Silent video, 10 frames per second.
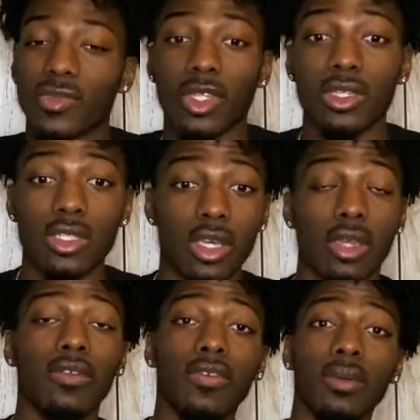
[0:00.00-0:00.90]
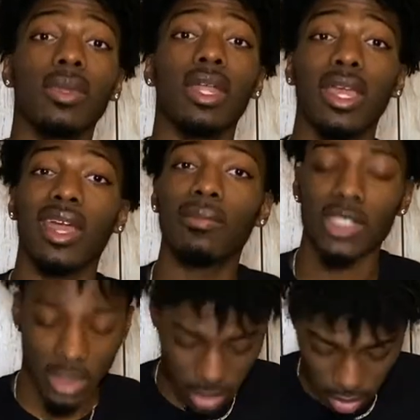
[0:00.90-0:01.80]
So you feel me? Like
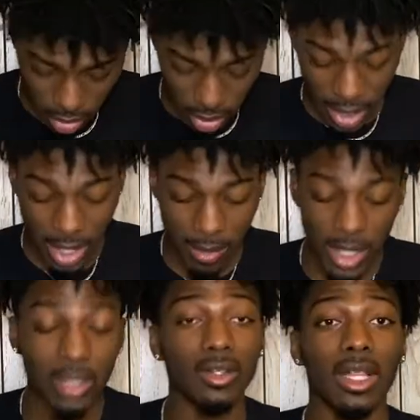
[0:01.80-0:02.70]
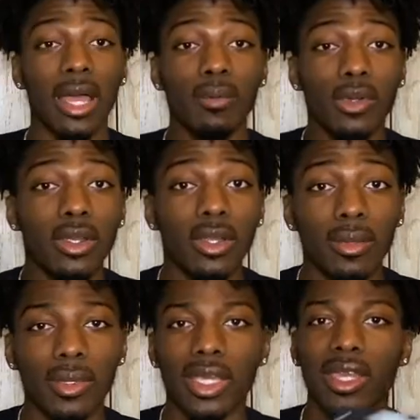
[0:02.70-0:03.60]
I got my little clapboard with
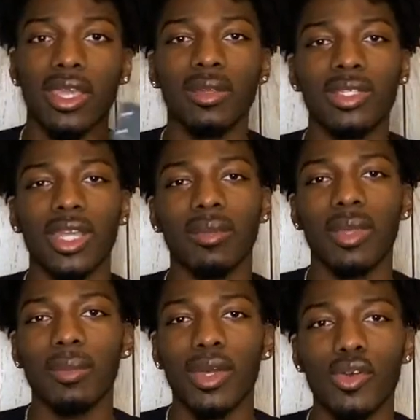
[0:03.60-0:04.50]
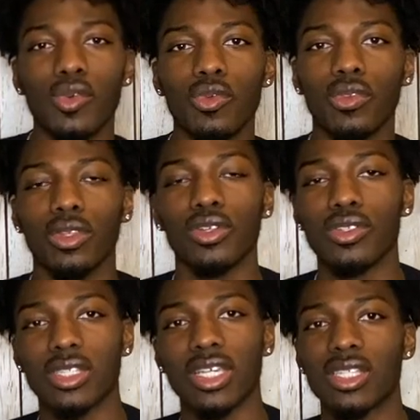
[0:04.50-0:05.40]
me in here trying to make my own little
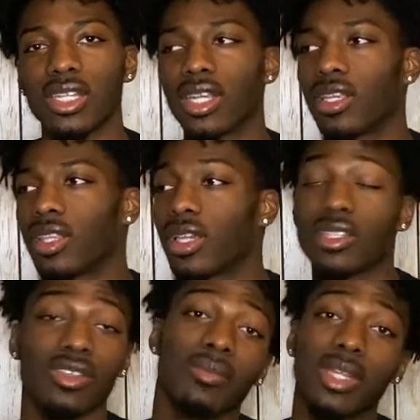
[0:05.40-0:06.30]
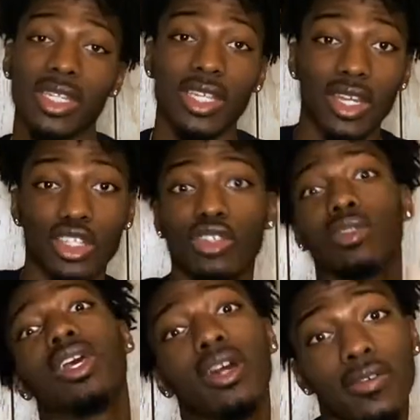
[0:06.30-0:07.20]
skits and everything. So I'm gonna need y'all to show
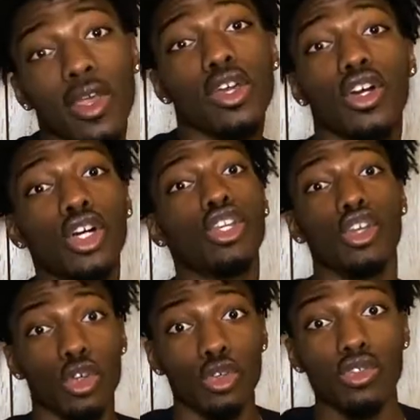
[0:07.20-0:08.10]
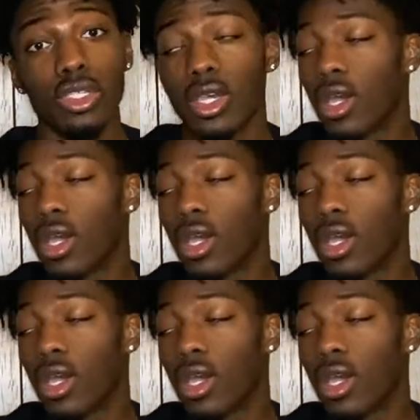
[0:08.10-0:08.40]
love on those.